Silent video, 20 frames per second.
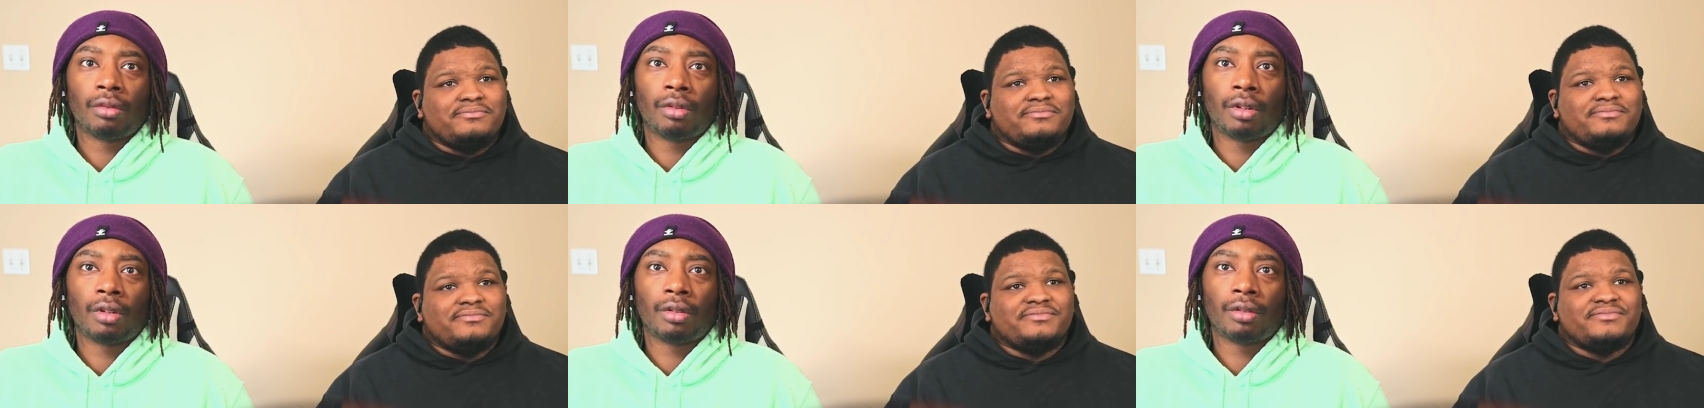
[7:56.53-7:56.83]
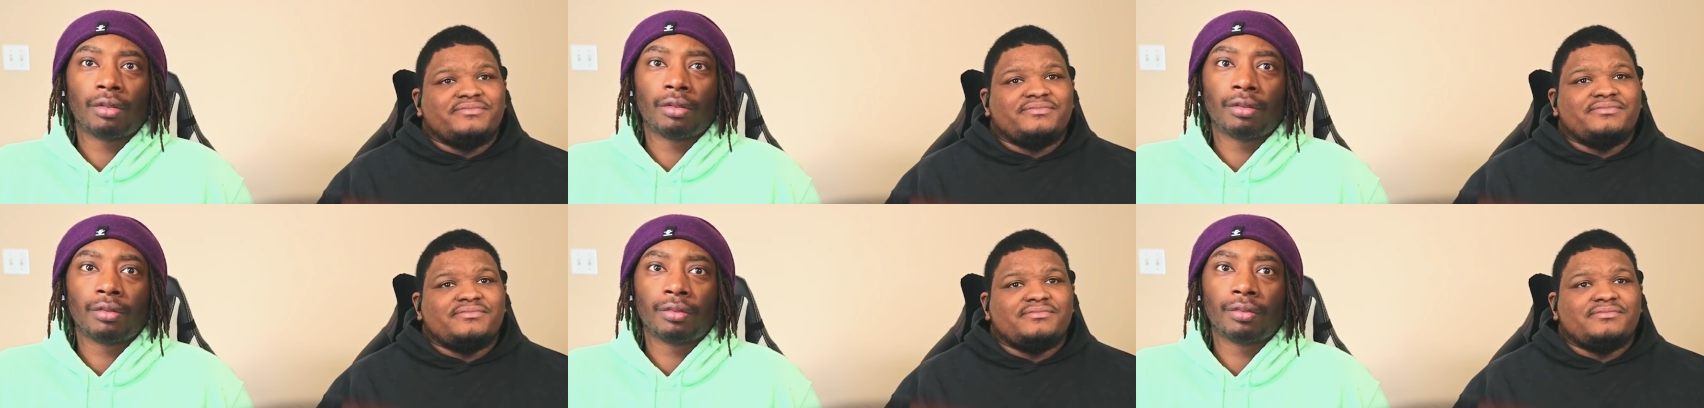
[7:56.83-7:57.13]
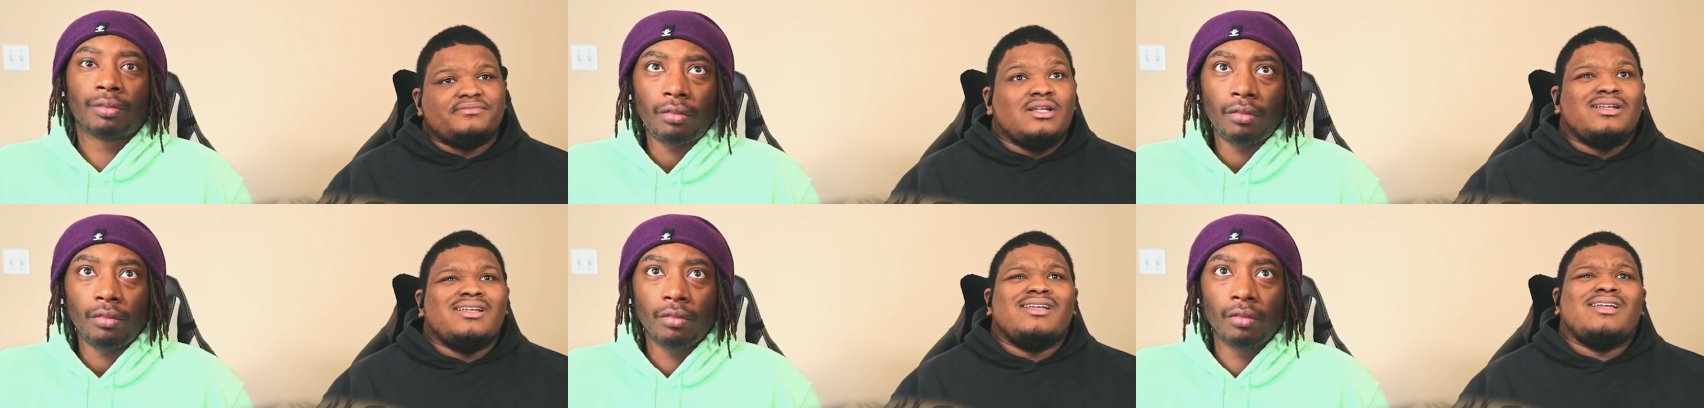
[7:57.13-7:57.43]
Speaker 1: Right.
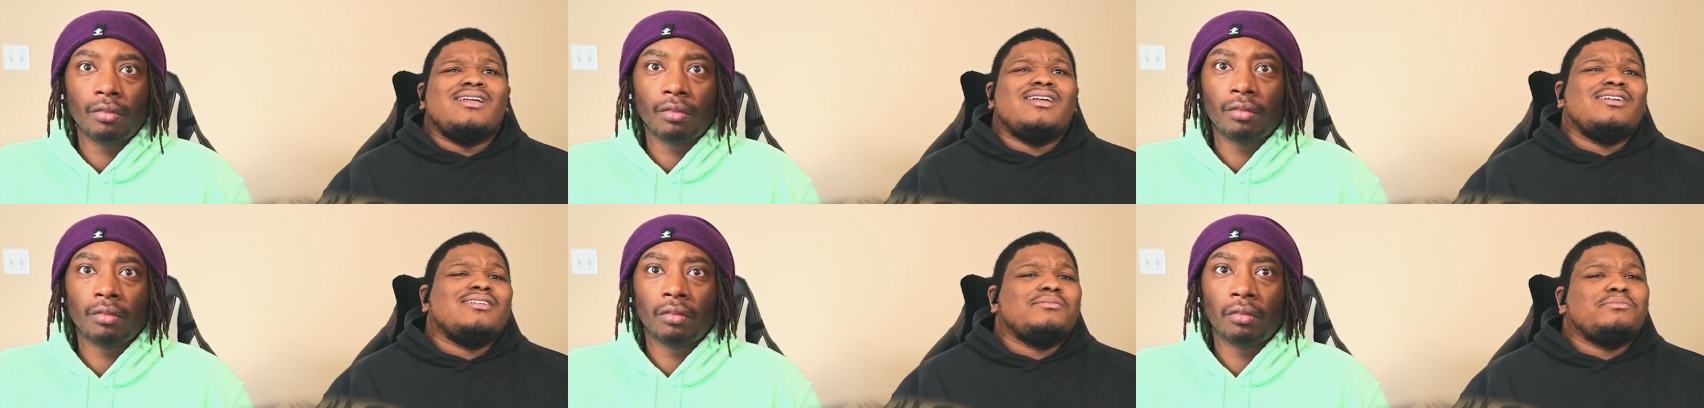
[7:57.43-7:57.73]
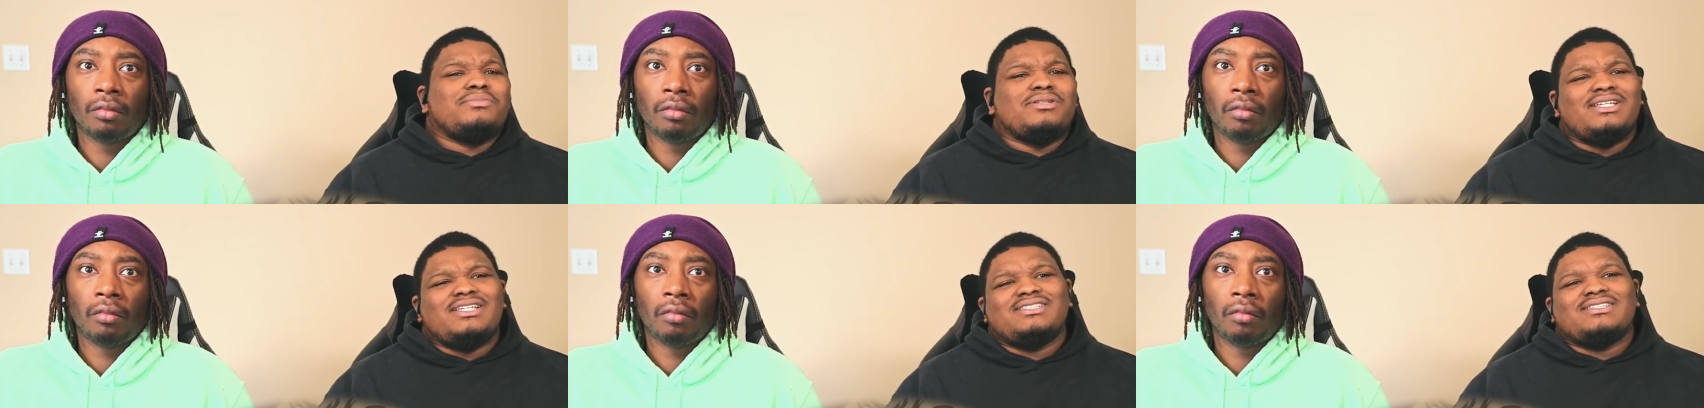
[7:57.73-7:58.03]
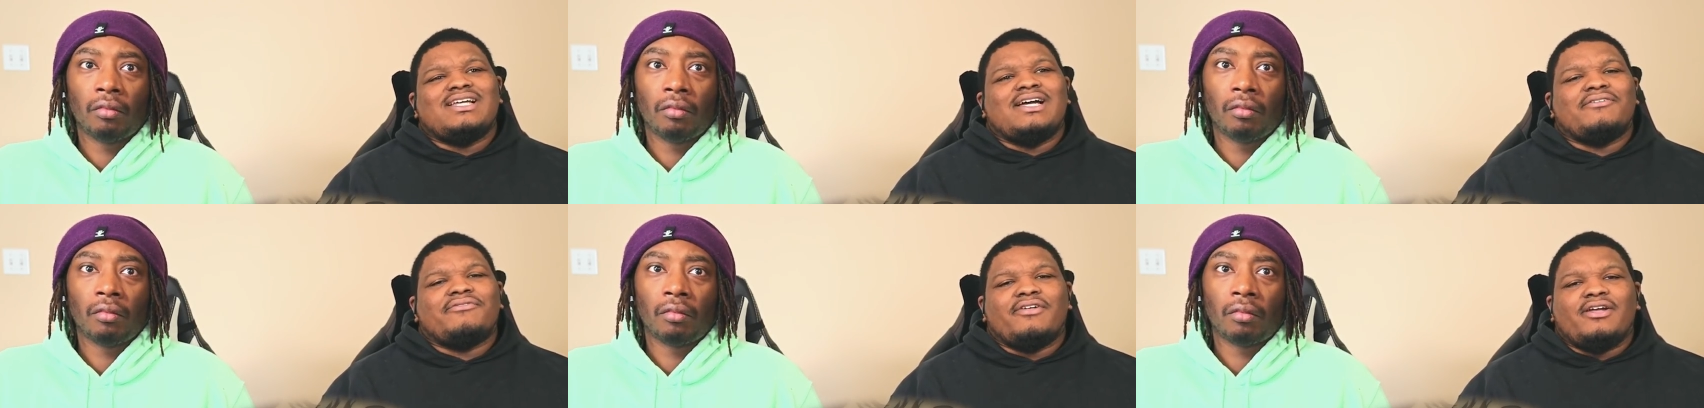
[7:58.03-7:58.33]
Please
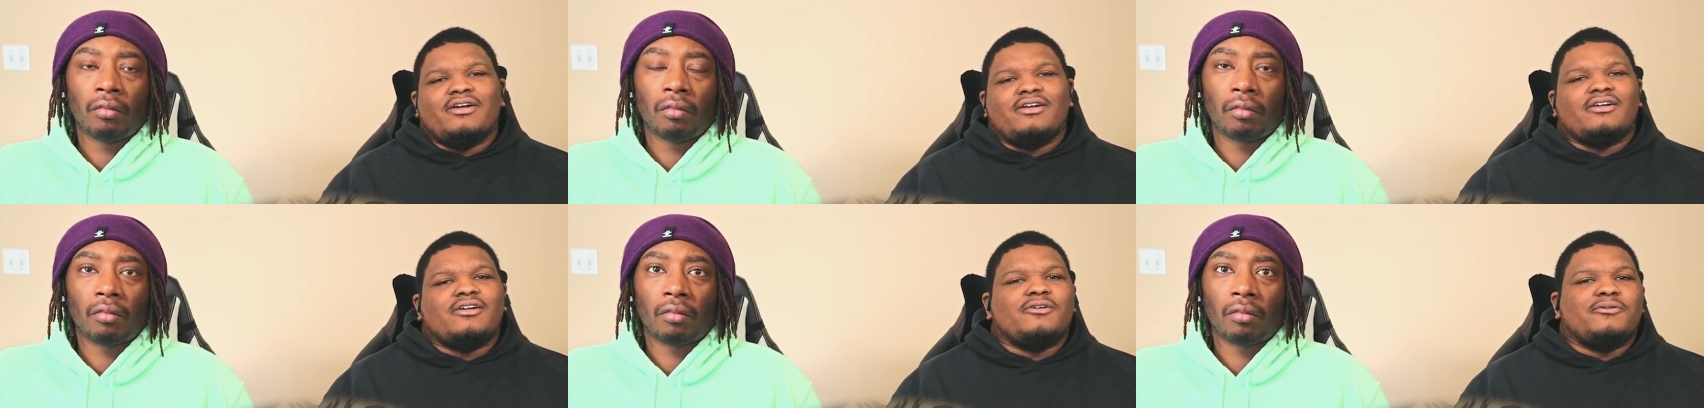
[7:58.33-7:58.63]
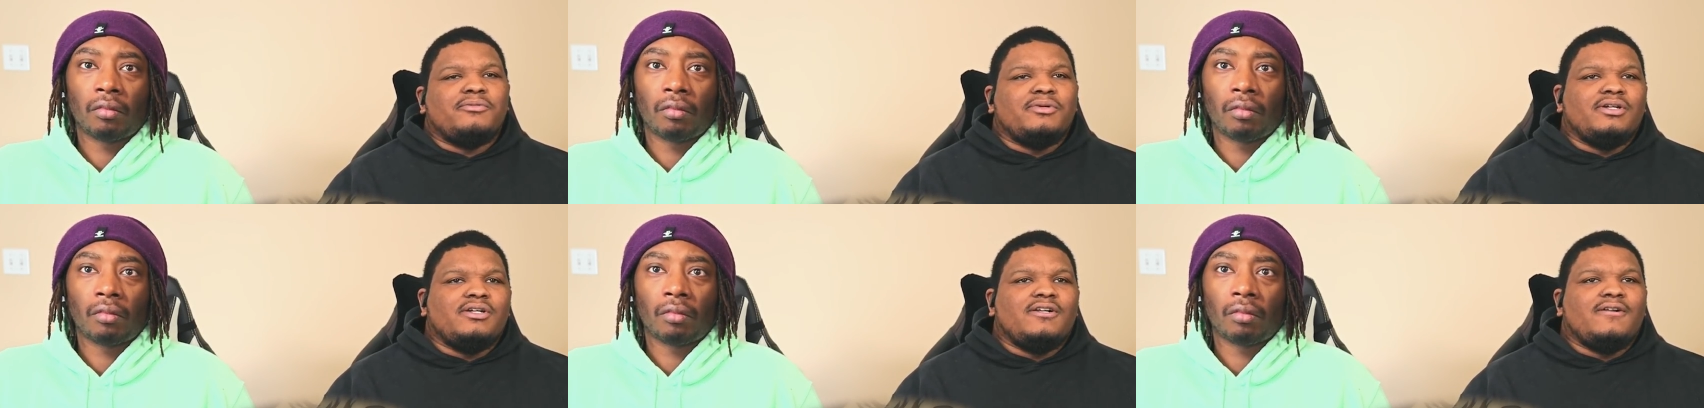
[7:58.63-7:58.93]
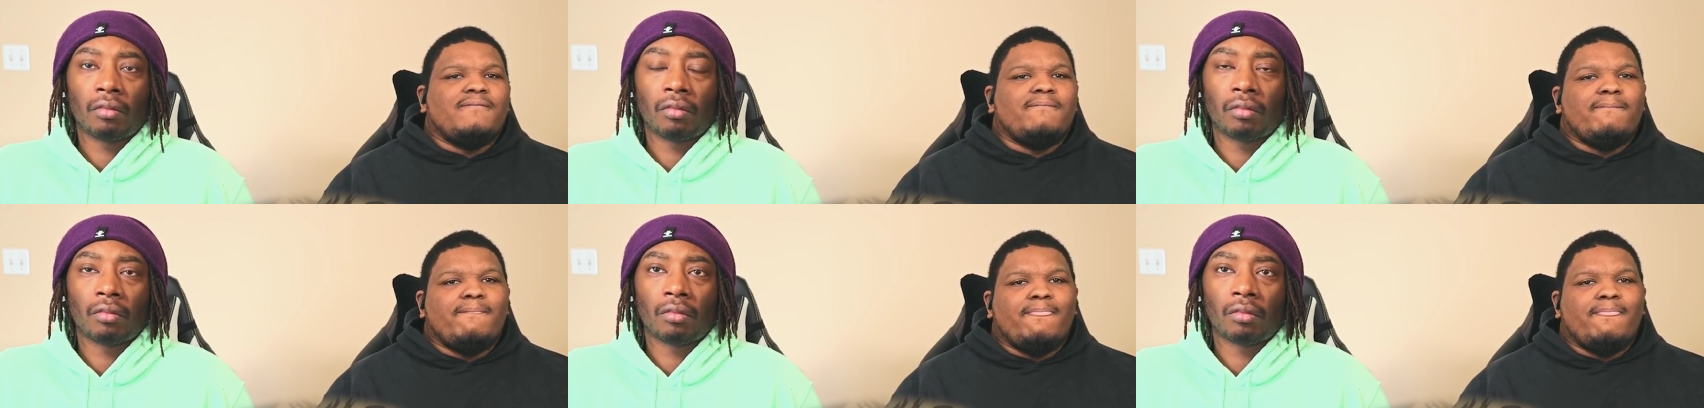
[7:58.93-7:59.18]
not Falco, bro.